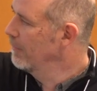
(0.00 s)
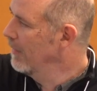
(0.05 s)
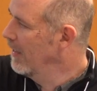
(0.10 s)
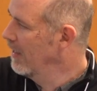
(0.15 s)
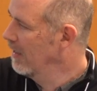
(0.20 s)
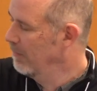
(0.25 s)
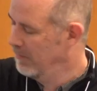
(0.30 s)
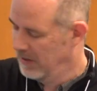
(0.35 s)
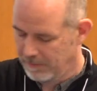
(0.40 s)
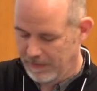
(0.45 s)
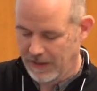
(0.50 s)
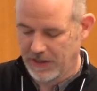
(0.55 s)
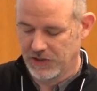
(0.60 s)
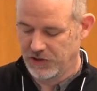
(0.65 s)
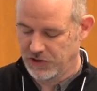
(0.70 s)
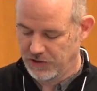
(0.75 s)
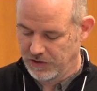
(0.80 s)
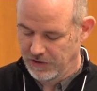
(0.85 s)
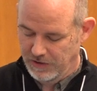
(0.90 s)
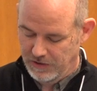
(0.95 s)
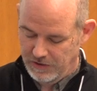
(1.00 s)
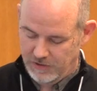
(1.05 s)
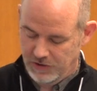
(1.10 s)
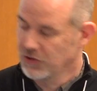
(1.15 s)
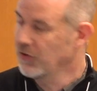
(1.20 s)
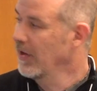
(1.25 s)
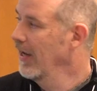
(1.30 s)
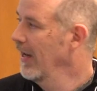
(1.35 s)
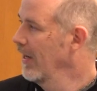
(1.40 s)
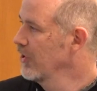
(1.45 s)
the bottom of the bench to
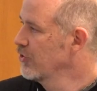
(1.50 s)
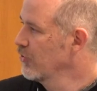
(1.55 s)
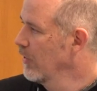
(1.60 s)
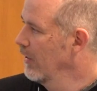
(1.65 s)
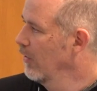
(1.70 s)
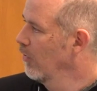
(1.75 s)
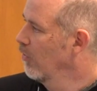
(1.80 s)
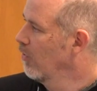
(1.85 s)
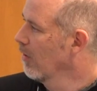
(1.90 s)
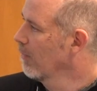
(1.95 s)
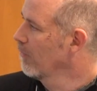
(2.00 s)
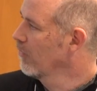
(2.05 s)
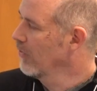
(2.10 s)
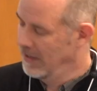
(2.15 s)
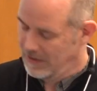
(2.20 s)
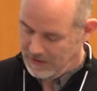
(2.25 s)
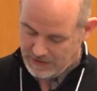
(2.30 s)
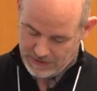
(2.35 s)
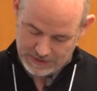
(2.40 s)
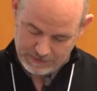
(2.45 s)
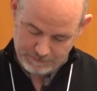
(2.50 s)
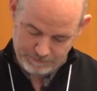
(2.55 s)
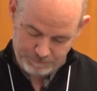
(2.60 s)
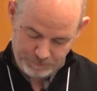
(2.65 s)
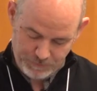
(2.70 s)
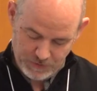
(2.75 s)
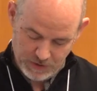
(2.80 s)
try to incorporate that.